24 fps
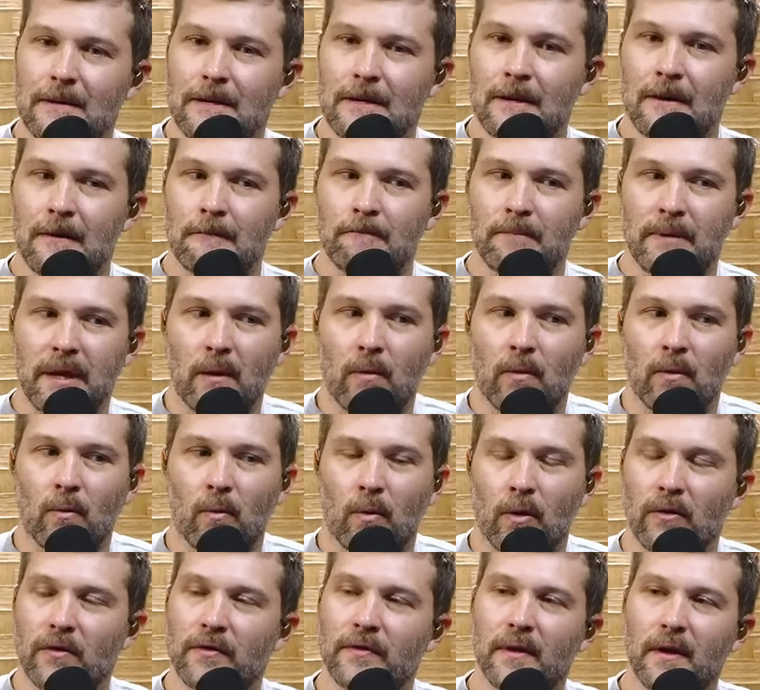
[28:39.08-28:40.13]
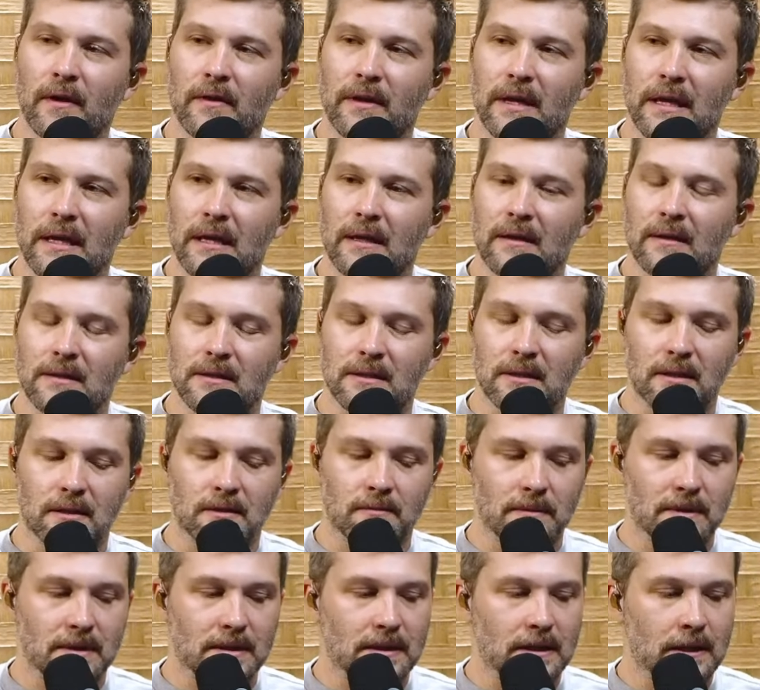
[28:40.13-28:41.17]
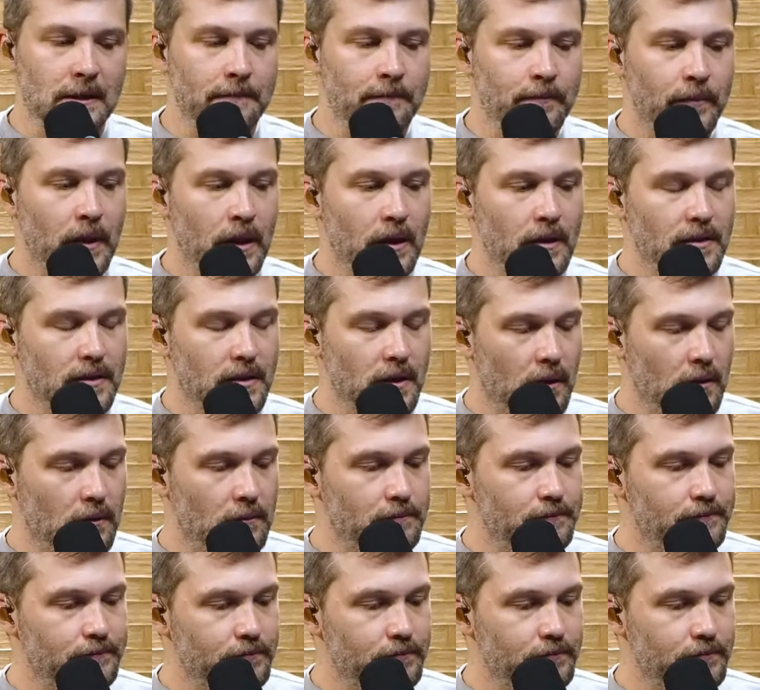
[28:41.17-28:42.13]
you know, they were worth nothing at the judgment seat. So,